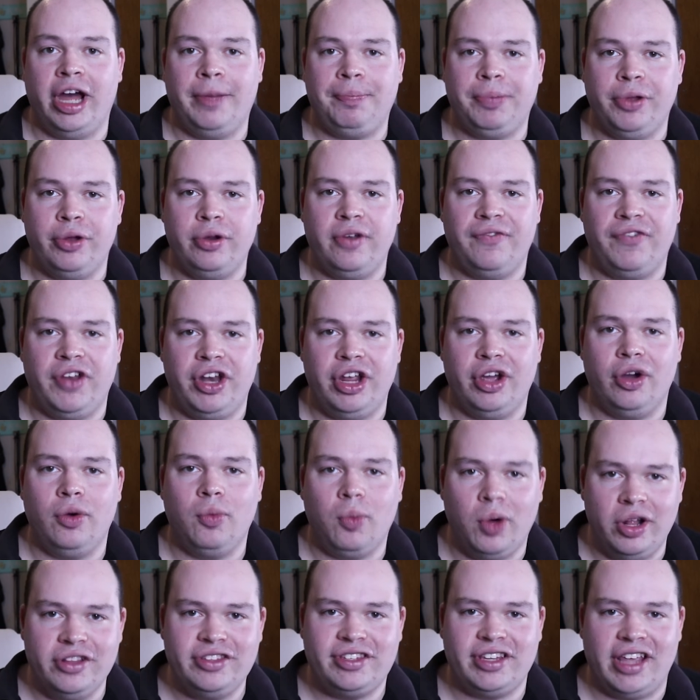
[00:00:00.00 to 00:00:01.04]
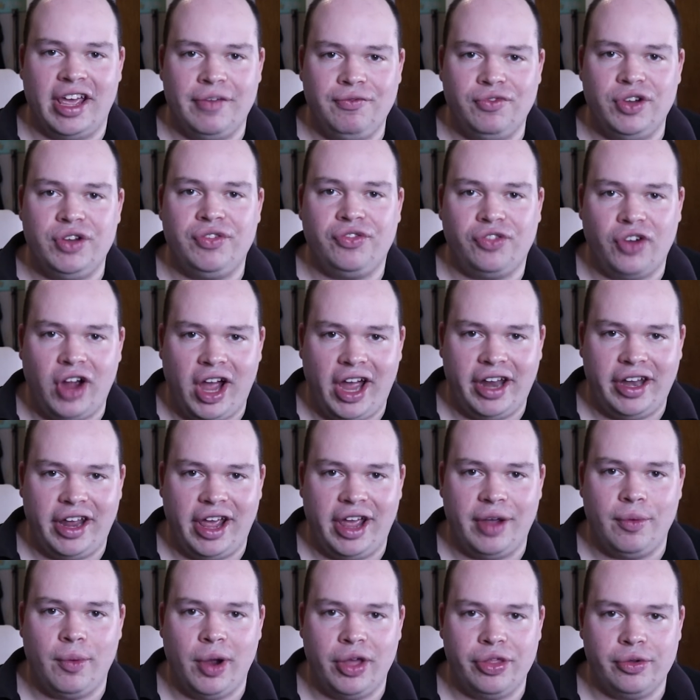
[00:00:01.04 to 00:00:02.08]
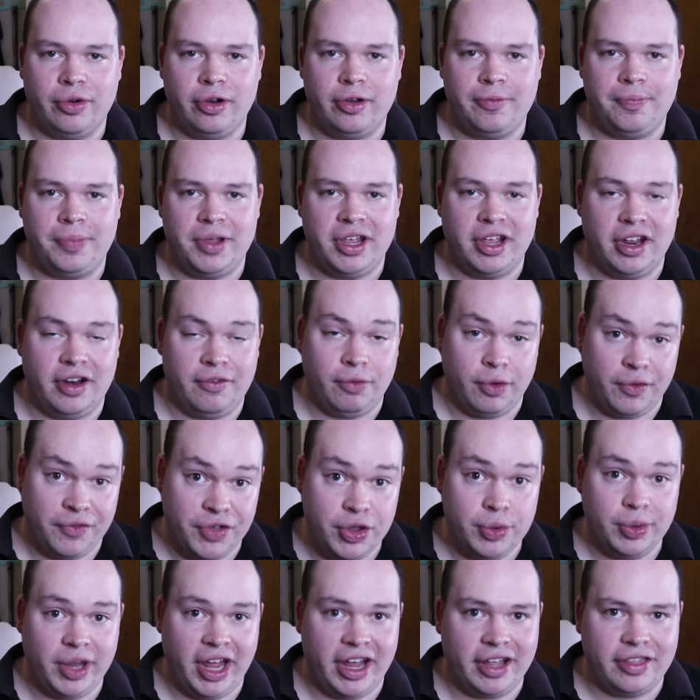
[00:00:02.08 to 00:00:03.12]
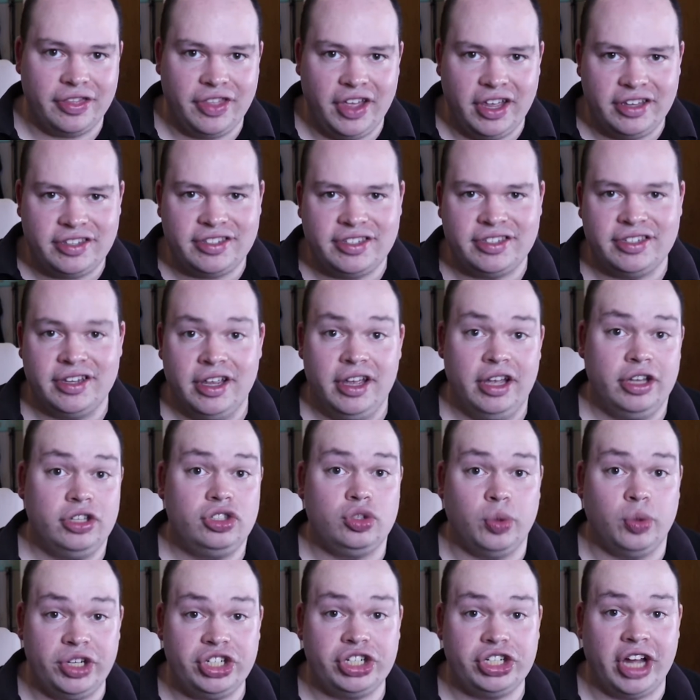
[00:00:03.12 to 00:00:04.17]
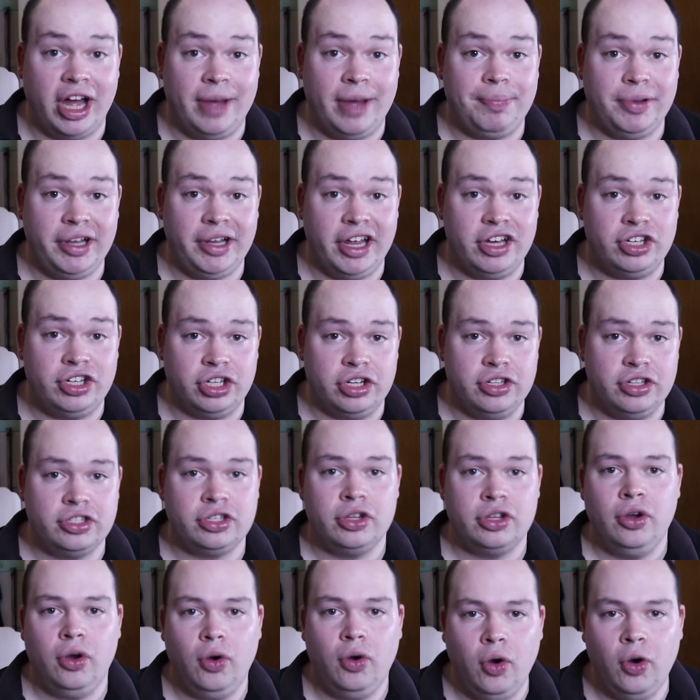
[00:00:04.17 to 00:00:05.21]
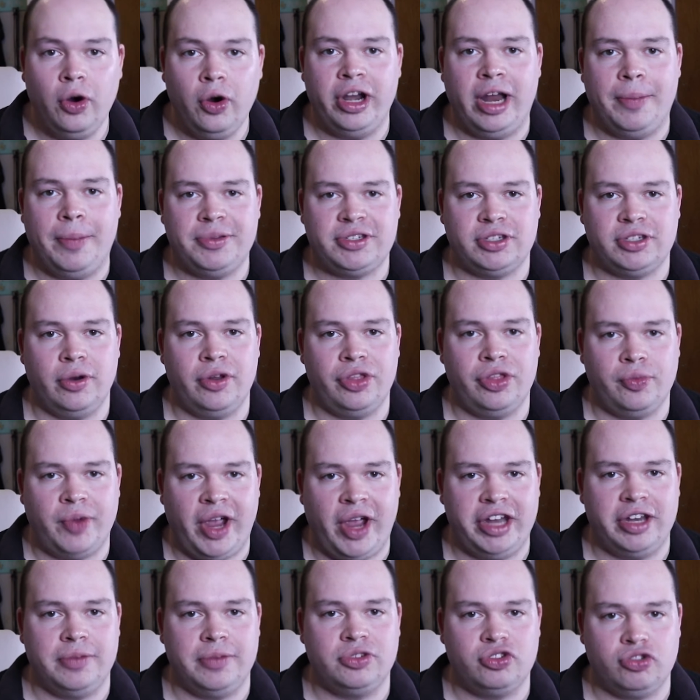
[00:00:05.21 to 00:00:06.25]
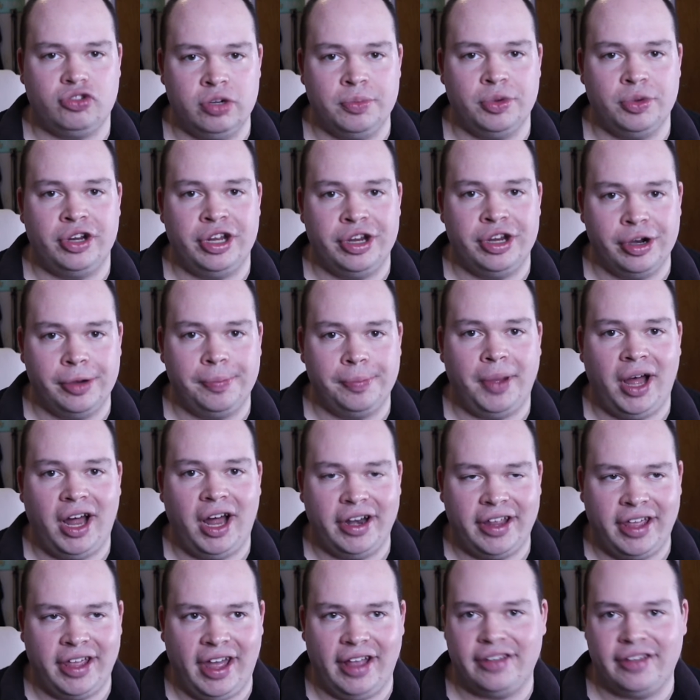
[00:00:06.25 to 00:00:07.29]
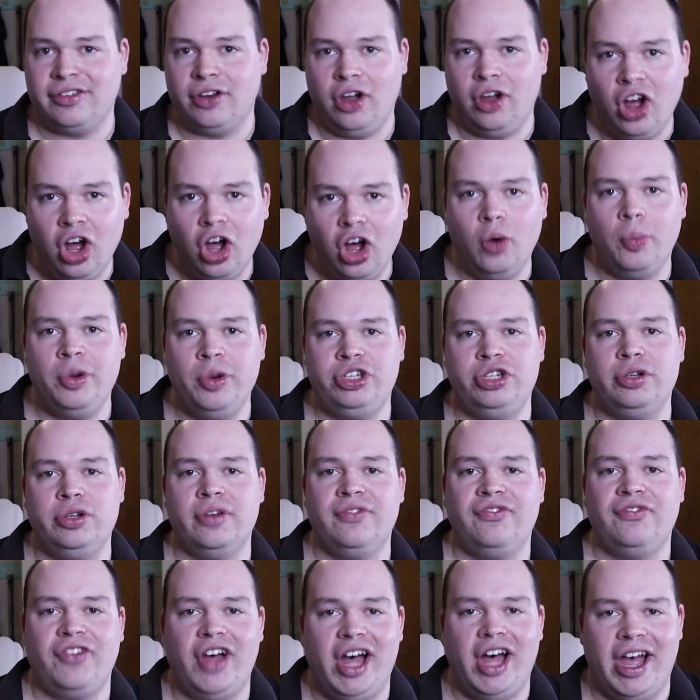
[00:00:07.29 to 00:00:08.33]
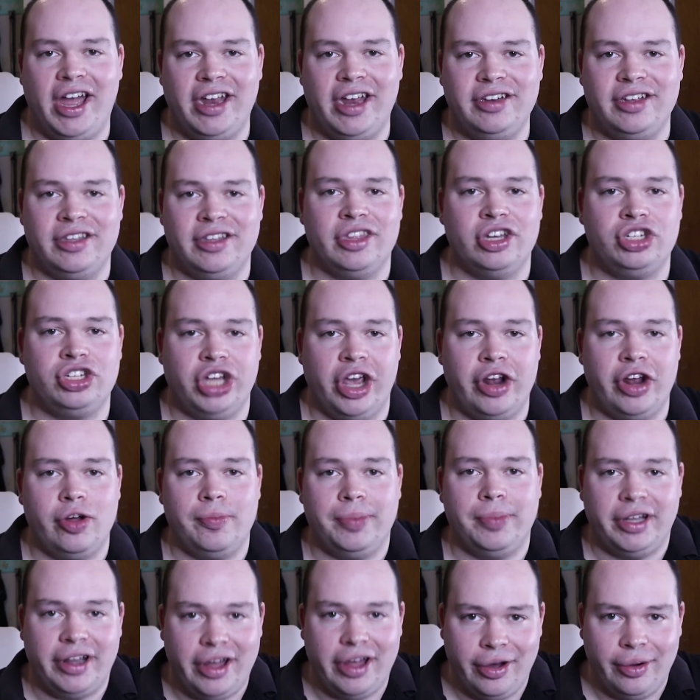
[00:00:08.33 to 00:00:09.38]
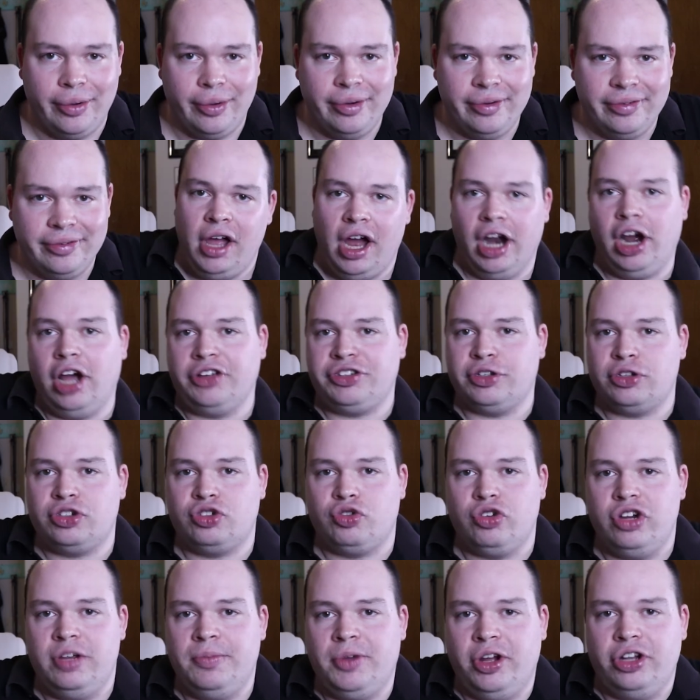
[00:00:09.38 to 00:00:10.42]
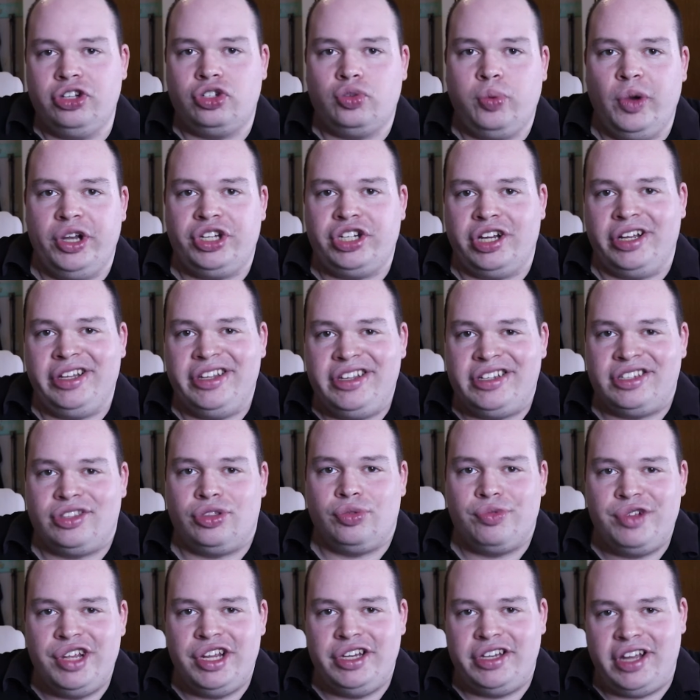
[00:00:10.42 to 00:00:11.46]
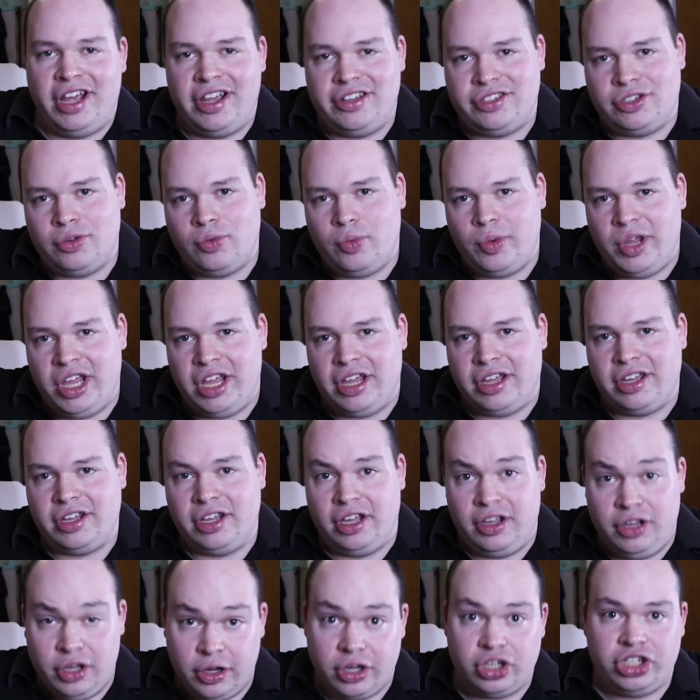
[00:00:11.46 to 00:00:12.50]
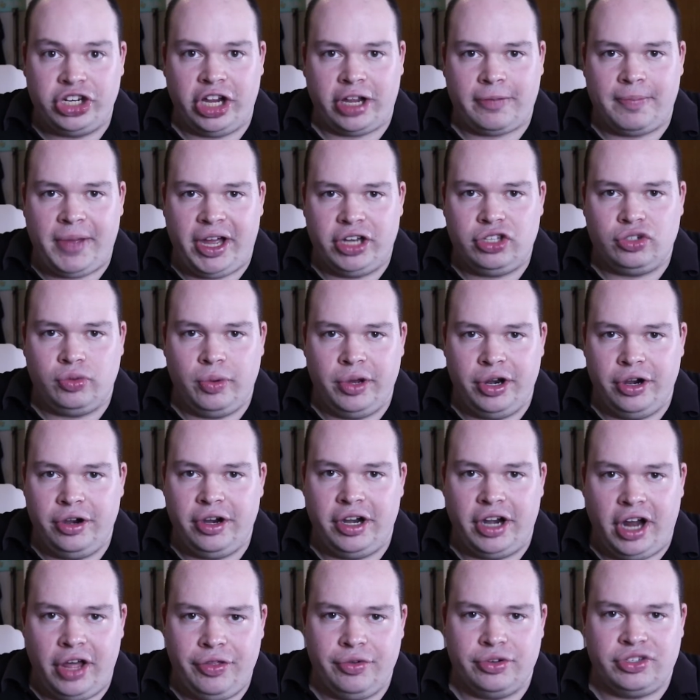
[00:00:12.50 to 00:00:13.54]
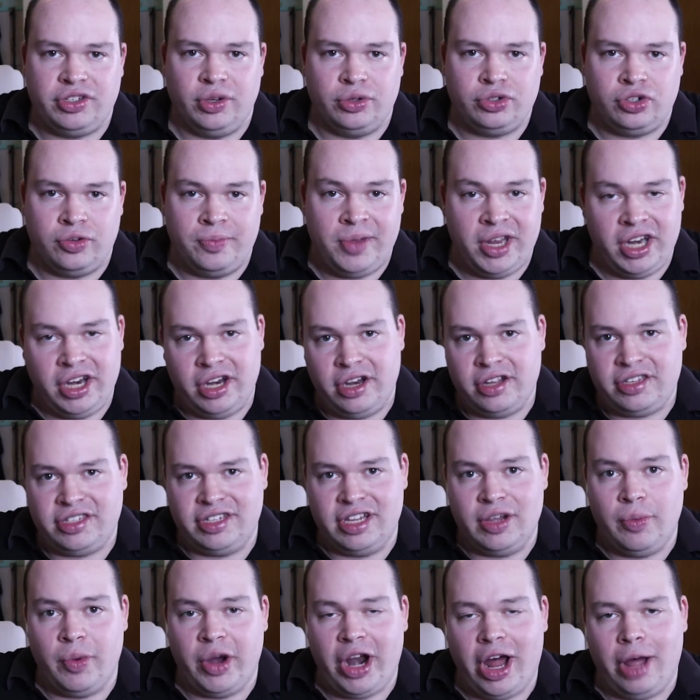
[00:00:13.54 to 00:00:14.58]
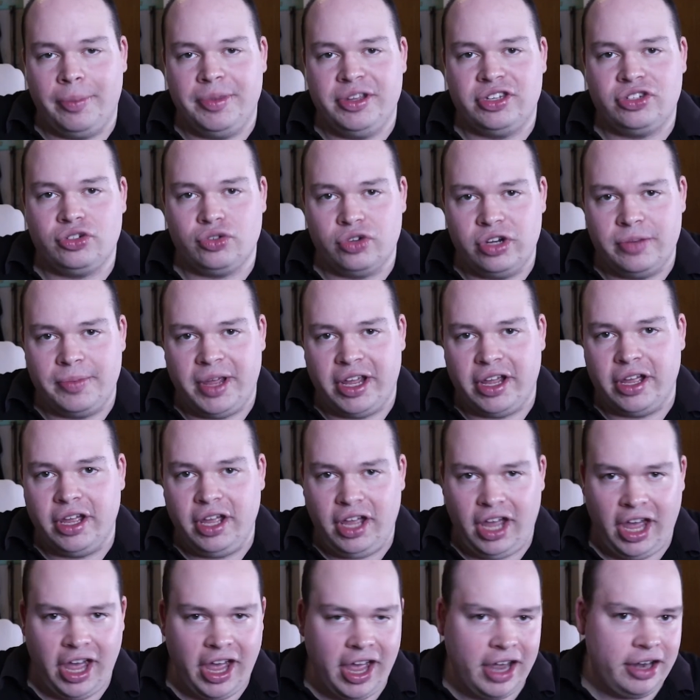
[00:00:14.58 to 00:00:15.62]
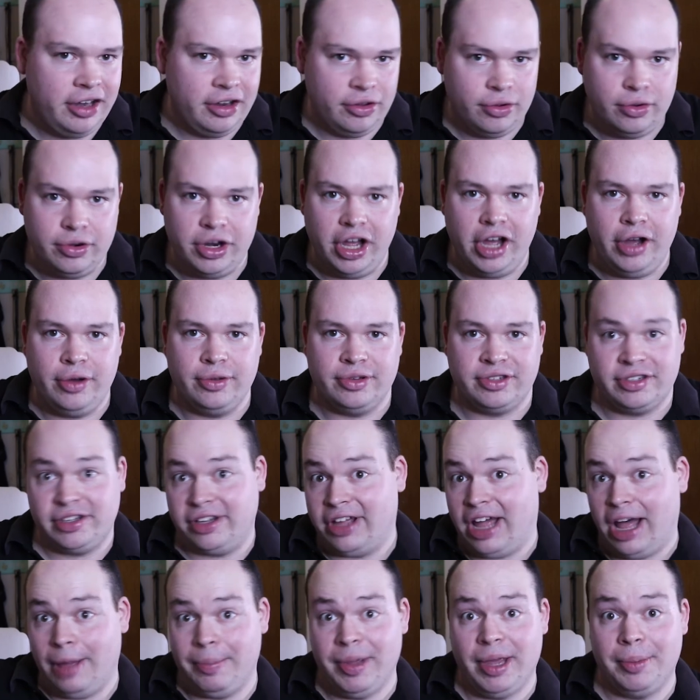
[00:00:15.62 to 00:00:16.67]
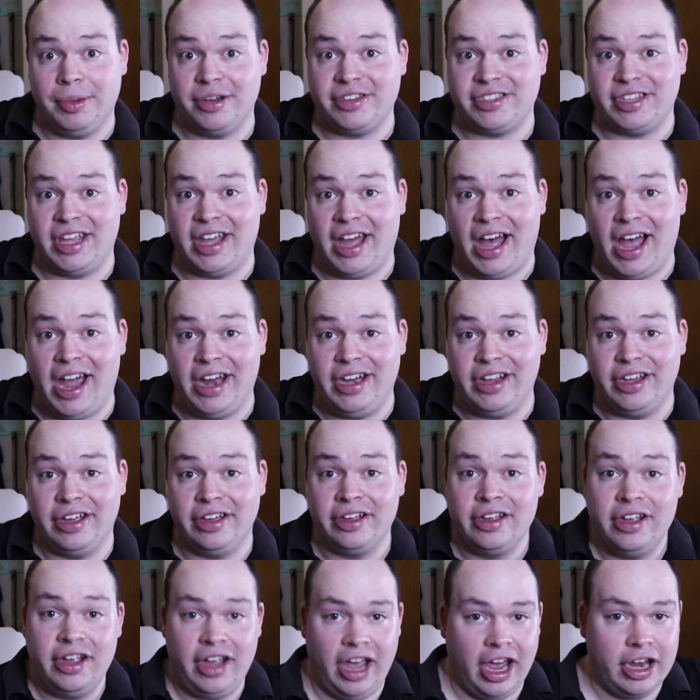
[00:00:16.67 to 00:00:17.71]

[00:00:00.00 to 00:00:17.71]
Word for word: upload a video once every Friday, whether it be a review like this, Twitch compilations, or an episode of the Random Streamer Here podcast, all which you can find in the channel below. I also stream on Twitch at least three days a week. You can check my Twitter and other social media to see when I'll be streaming. And who knows, I'll be able to say hi to you.